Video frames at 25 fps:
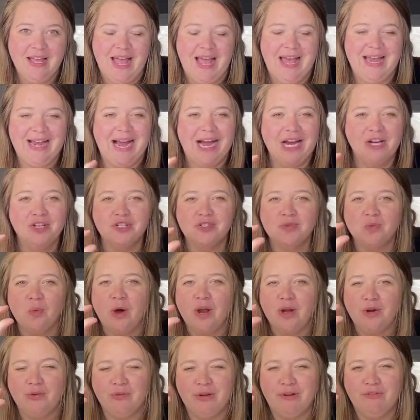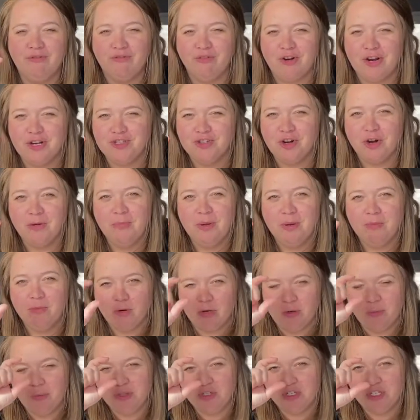And I just want to refresh our
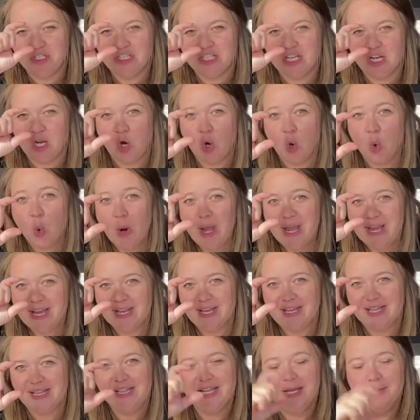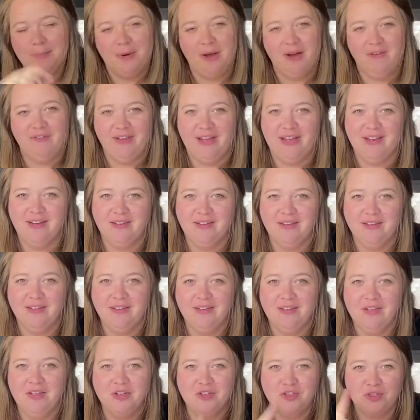memory with just a quick clip of it.
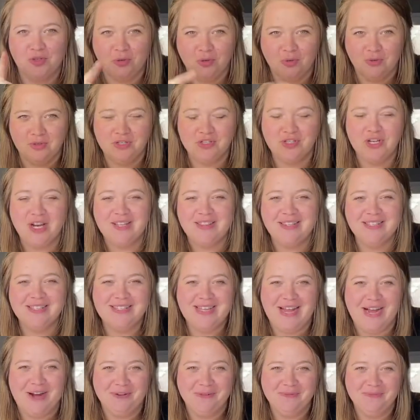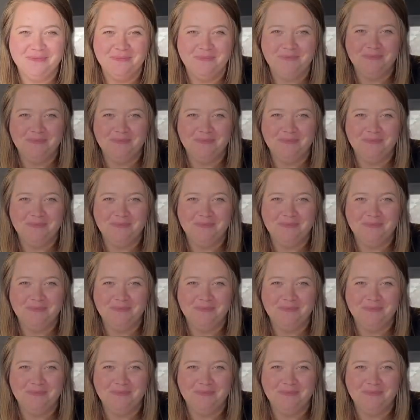So check this out.